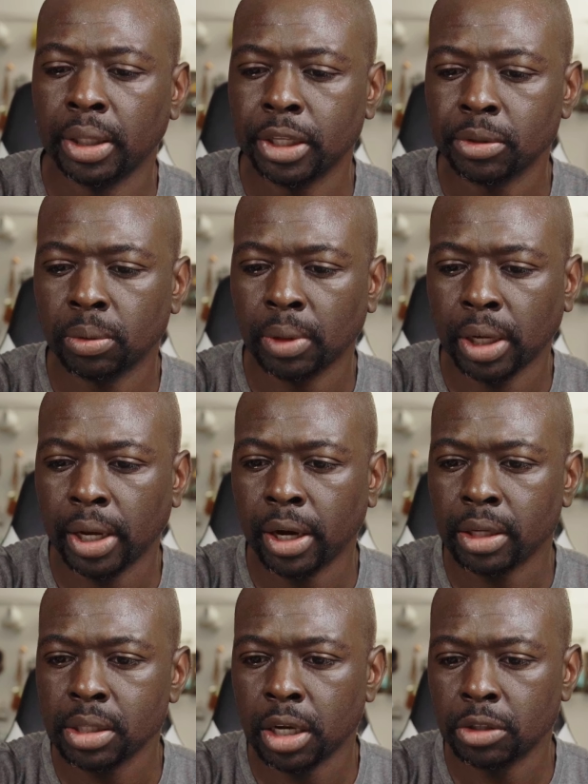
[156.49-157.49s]
This one right
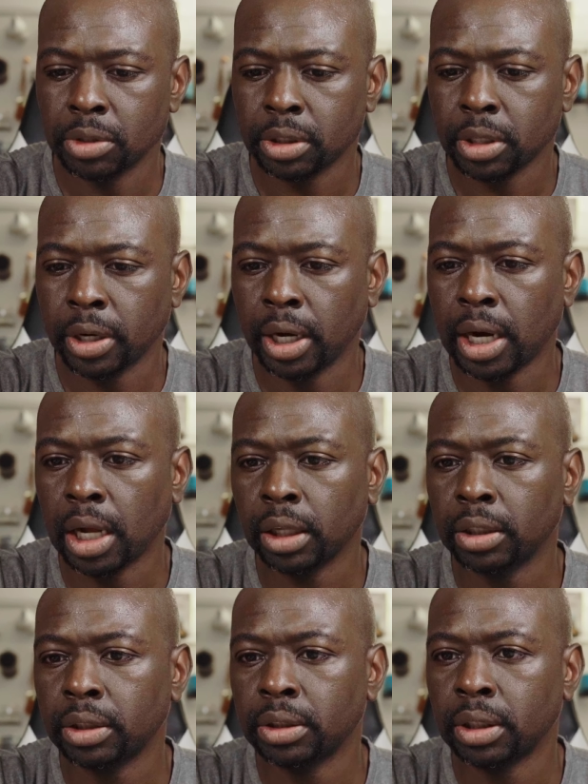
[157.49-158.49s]
here is
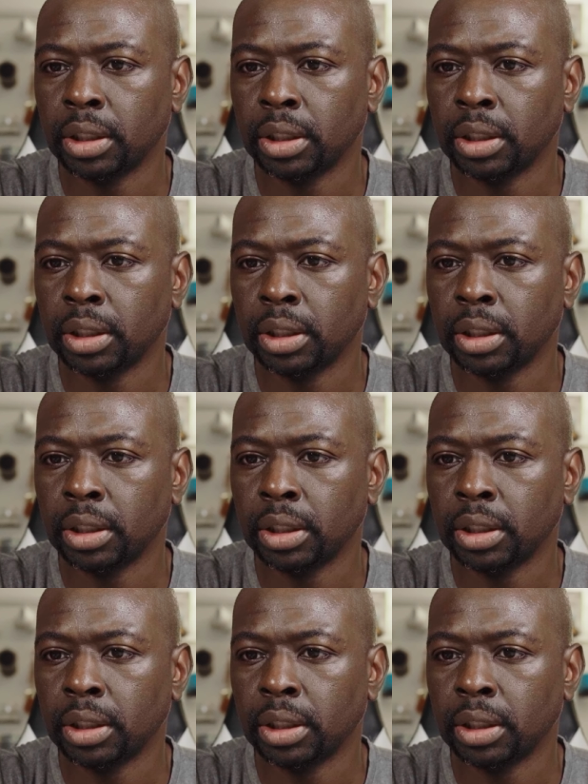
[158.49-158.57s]
$130.